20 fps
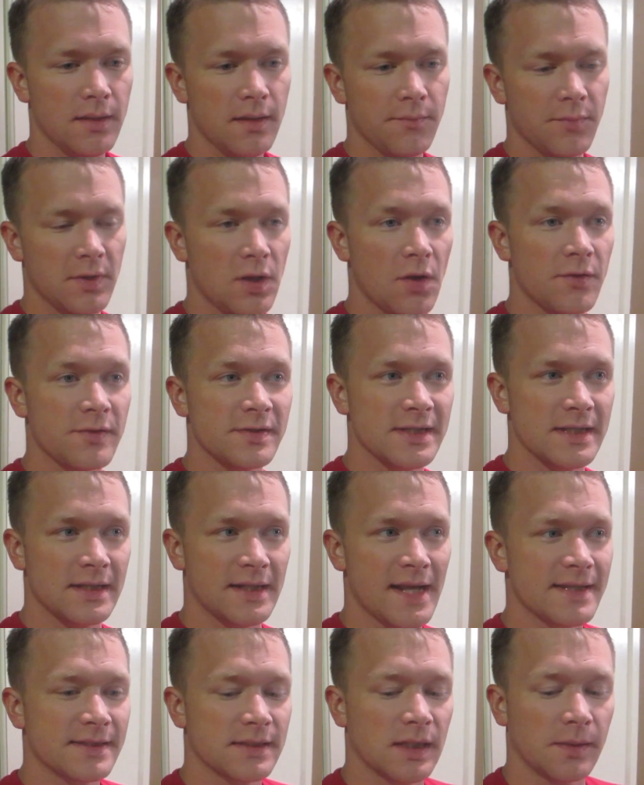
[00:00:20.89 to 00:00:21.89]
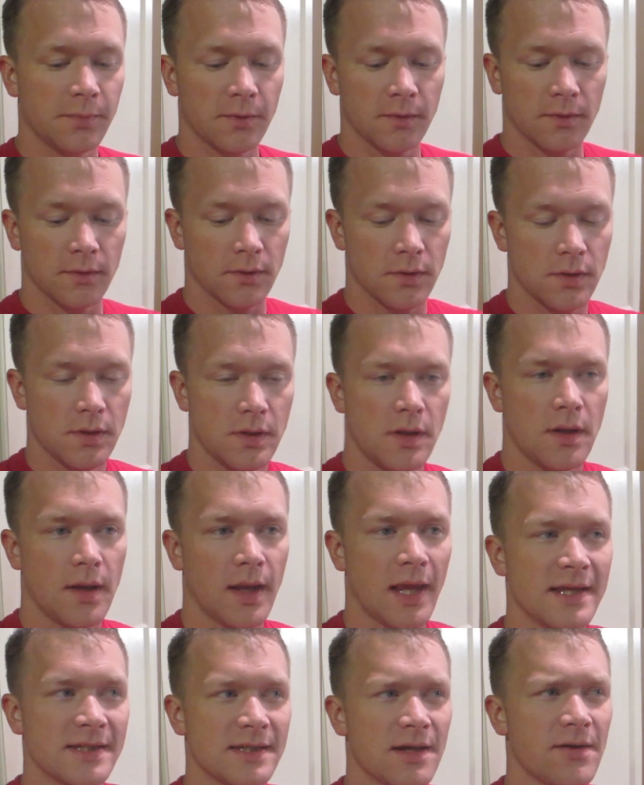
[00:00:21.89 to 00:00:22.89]
we're noticing the last couple, I
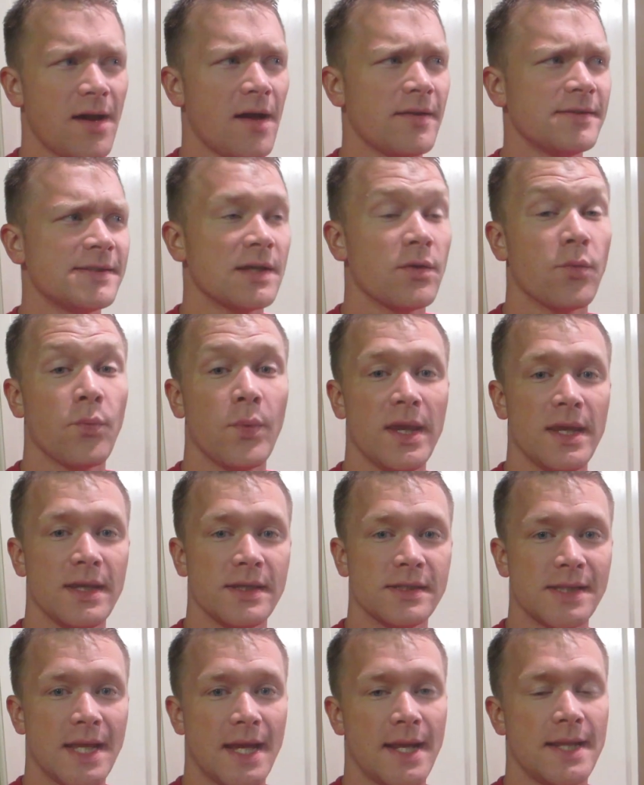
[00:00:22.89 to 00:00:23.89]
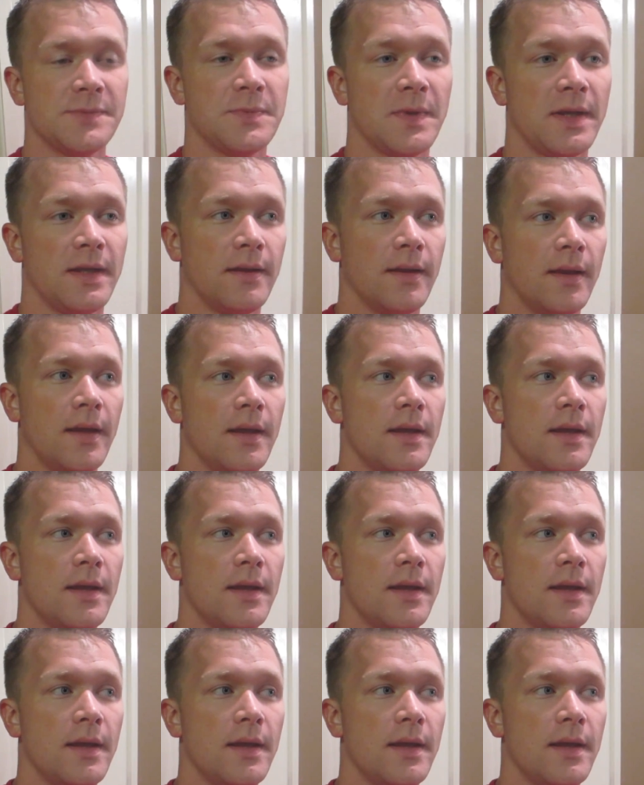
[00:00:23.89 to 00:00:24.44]
guess I'd say weeks, that it's been